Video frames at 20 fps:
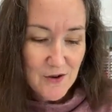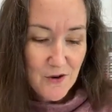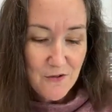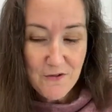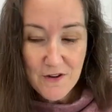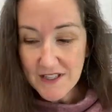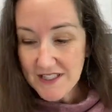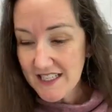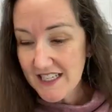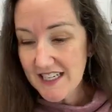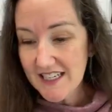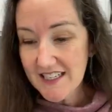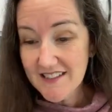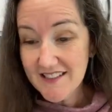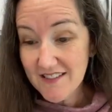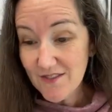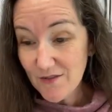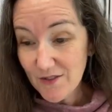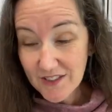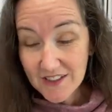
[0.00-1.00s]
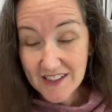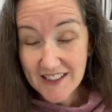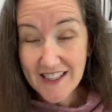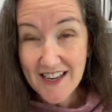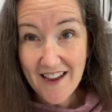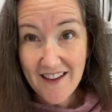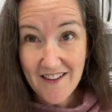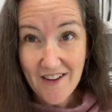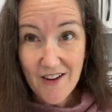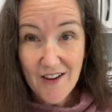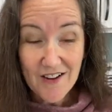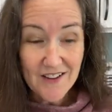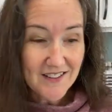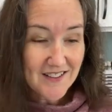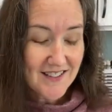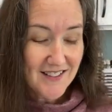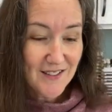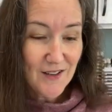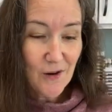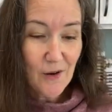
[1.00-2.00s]
No fussiness really at all.
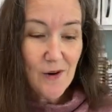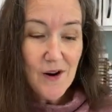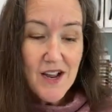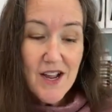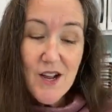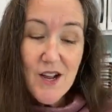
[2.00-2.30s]
So